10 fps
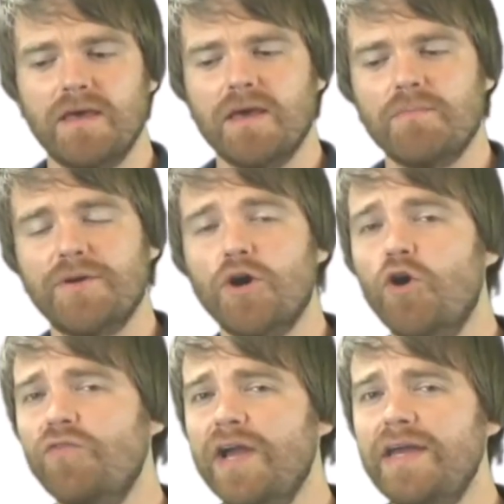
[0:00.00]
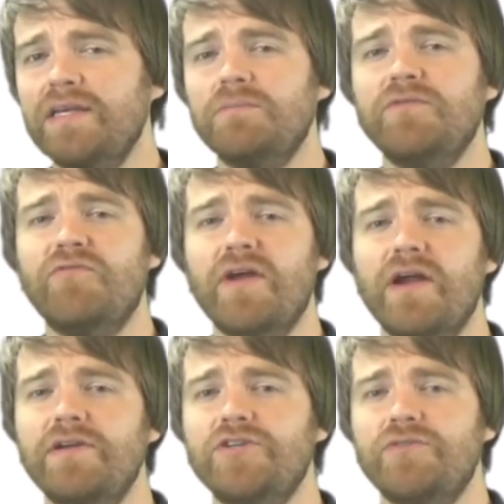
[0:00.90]
But overhead can be
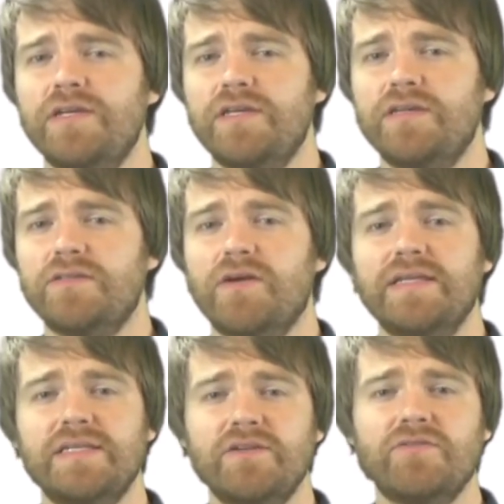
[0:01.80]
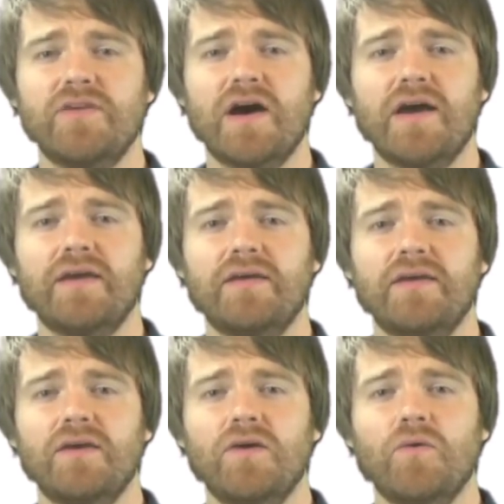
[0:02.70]
very tricky to identify
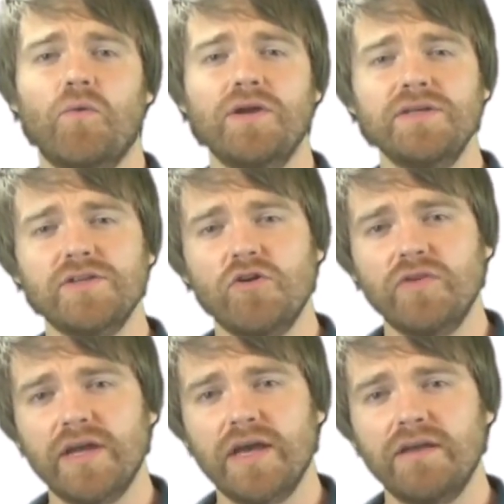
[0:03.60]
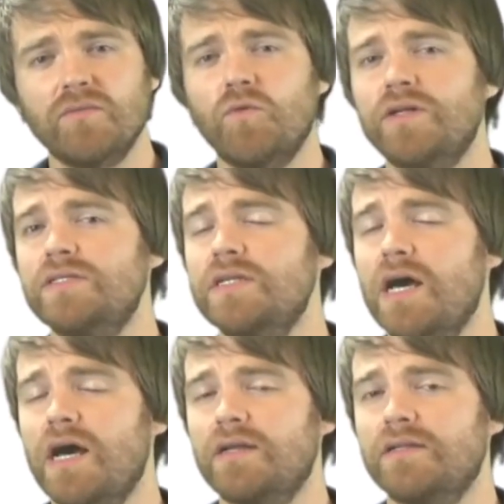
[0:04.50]
what is overhead and what is
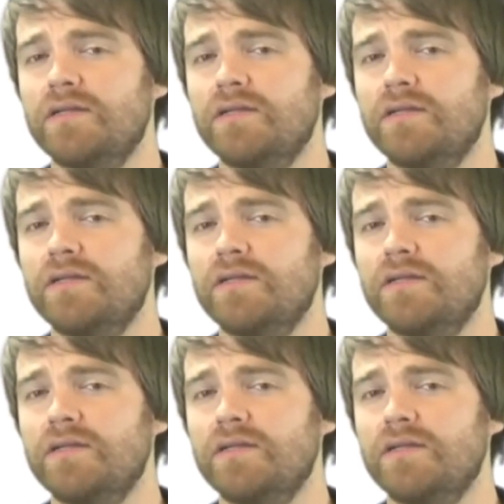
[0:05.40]
not.